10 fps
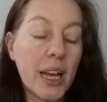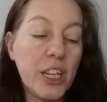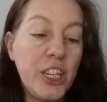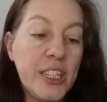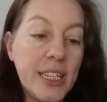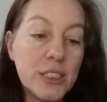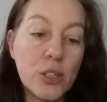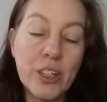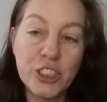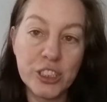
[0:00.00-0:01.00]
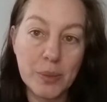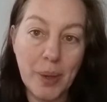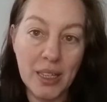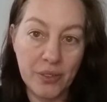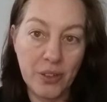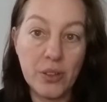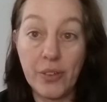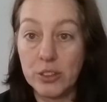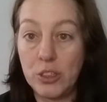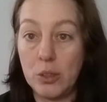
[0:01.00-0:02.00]
You need to register by the 5th of
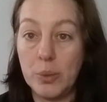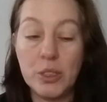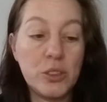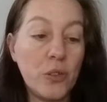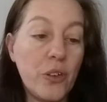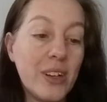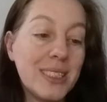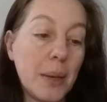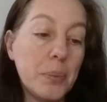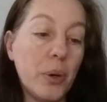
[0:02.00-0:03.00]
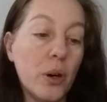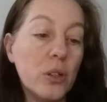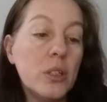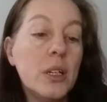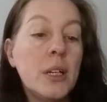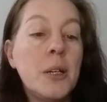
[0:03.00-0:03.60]
October. So for example,